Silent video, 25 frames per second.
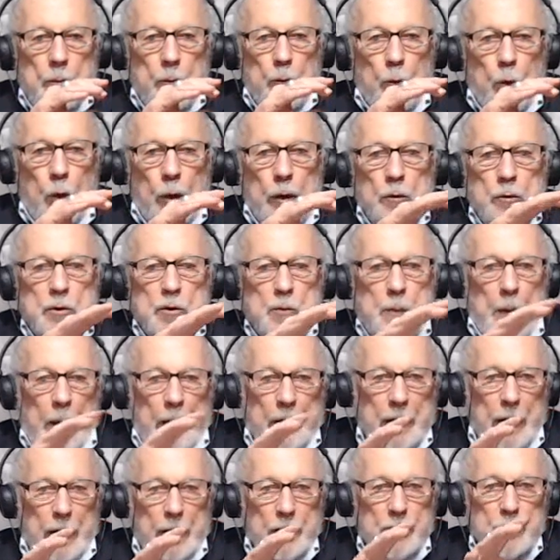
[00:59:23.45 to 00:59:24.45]
one who
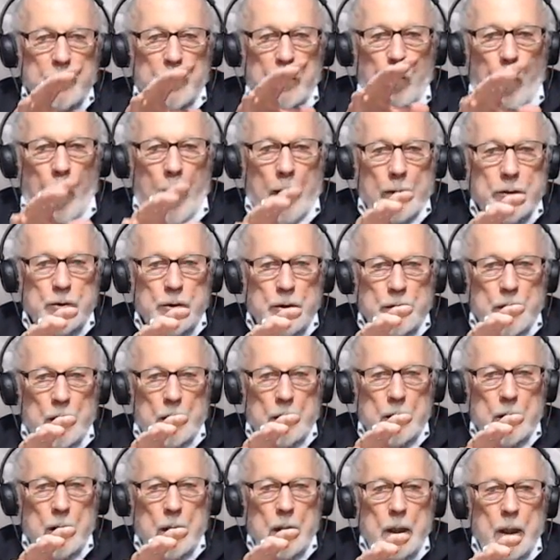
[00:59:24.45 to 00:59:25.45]
spectates or watches
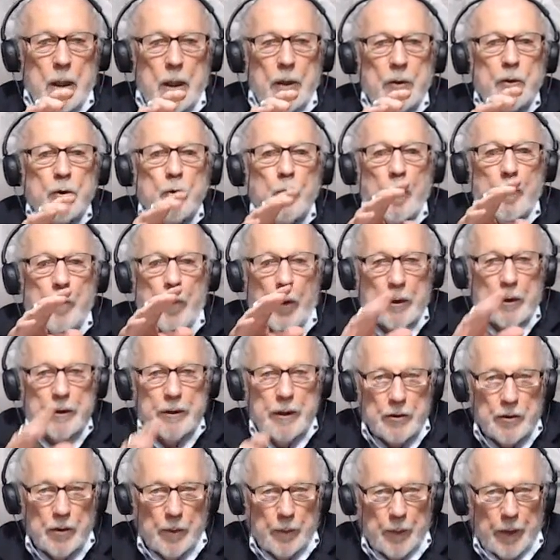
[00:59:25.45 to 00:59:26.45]
it into a
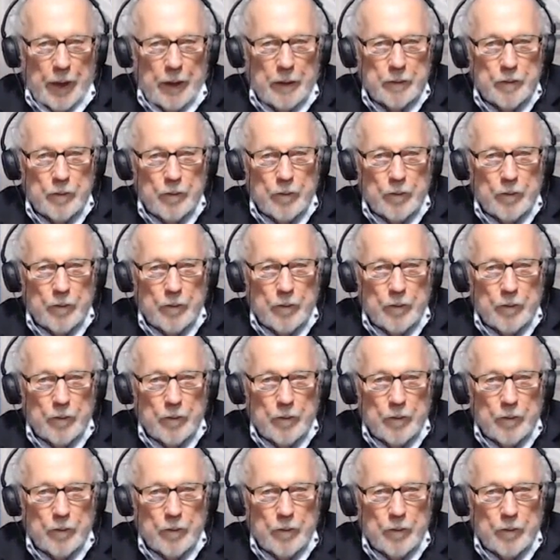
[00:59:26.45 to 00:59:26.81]
participant.